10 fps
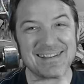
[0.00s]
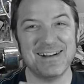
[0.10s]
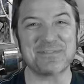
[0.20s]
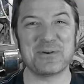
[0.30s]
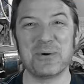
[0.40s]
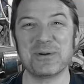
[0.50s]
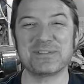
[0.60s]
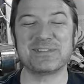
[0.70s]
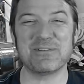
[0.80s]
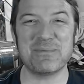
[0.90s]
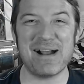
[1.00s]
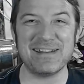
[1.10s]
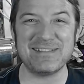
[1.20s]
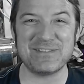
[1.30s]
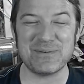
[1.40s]
Of course, it
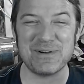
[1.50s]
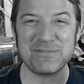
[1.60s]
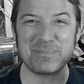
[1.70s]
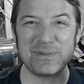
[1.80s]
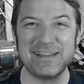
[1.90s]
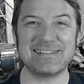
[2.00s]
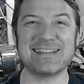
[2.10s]
reminded you of Police